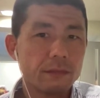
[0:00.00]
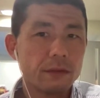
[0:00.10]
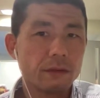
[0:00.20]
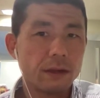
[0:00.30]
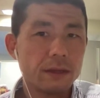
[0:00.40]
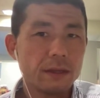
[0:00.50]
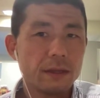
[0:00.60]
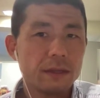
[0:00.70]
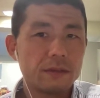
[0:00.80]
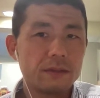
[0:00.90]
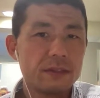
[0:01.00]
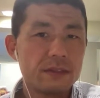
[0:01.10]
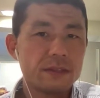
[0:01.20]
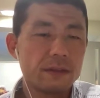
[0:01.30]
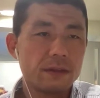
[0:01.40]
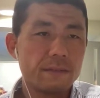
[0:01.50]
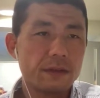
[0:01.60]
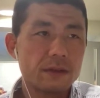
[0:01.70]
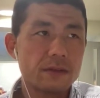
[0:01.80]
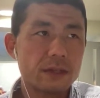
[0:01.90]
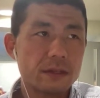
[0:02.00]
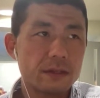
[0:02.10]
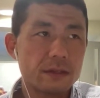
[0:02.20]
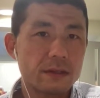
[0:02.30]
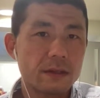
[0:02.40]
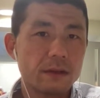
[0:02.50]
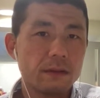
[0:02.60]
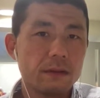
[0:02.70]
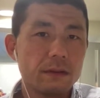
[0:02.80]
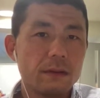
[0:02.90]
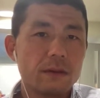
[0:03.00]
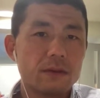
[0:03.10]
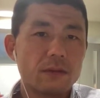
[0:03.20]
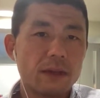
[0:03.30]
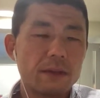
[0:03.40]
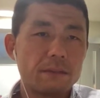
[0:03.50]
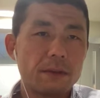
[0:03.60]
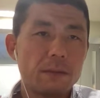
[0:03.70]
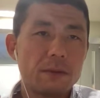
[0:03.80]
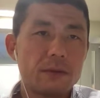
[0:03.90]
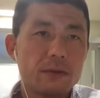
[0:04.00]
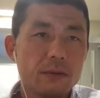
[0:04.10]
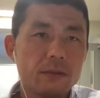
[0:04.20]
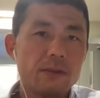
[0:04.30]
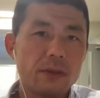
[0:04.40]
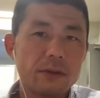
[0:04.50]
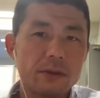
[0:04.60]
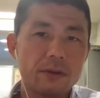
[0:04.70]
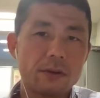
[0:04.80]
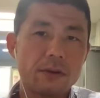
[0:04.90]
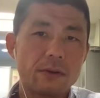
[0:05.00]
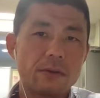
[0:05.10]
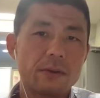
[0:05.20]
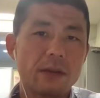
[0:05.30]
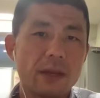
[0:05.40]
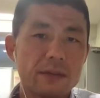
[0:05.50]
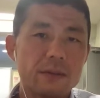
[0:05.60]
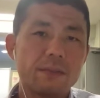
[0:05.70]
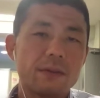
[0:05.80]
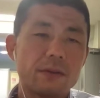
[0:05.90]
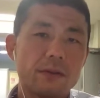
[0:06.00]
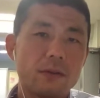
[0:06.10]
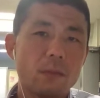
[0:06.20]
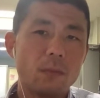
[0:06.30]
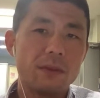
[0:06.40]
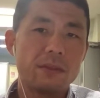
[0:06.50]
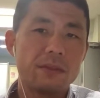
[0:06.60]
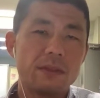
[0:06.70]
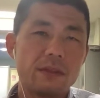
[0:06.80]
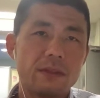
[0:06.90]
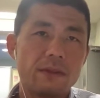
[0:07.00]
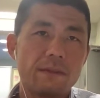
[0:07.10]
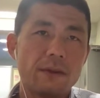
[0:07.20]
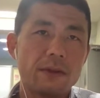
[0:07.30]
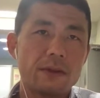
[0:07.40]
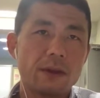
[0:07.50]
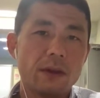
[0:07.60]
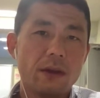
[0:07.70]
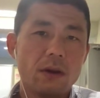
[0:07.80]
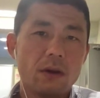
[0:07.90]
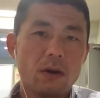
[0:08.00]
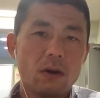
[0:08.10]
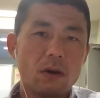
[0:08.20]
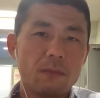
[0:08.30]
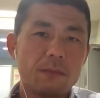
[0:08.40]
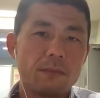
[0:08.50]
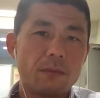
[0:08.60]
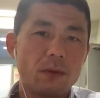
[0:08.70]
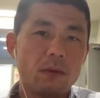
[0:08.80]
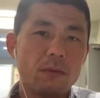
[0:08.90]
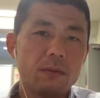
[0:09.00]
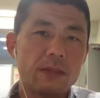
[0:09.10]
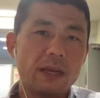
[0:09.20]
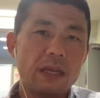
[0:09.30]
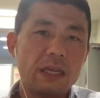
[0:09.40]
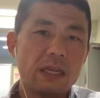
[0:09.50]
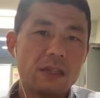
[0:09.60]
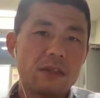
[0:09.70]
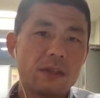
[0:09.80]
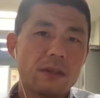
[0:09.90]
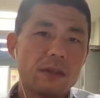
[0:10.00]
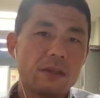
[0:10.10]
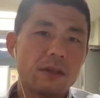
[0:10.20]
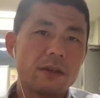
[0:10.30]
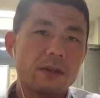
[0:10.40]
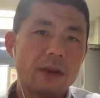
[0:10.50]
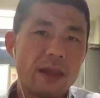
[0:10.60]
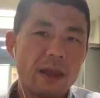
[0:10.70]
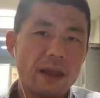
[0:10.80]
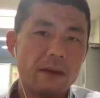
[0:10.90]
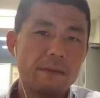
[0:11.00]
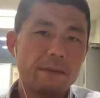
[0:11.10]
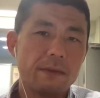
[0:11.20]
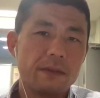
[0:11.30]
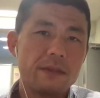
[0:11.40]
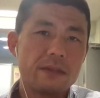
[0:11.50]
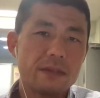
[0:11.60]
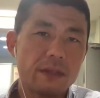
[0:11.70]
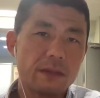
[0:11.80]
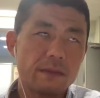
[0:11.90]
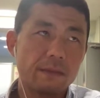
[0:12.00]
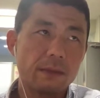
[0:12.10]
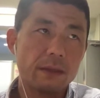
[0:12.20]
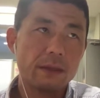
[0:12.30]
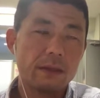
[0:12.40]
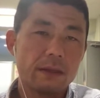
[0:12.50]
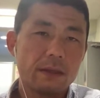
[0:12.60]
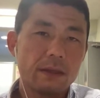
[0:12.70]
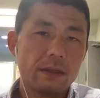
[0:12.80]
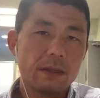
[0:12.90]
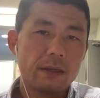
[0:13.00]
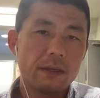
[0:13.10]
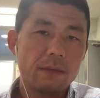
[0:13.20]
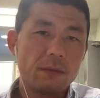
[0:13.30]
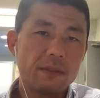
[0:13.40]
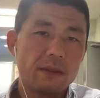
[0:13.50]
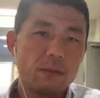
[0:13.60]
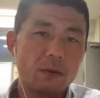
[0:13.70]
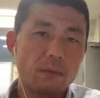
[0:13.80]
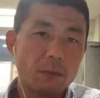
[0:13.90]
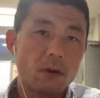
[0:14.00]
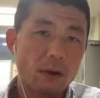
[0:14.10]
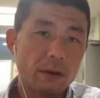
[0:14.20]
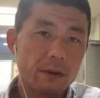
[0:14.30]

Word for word: Right? So this significant statistical trend between two genders has something to do with the difference of the role that each gender have instinctively eh, when they were born.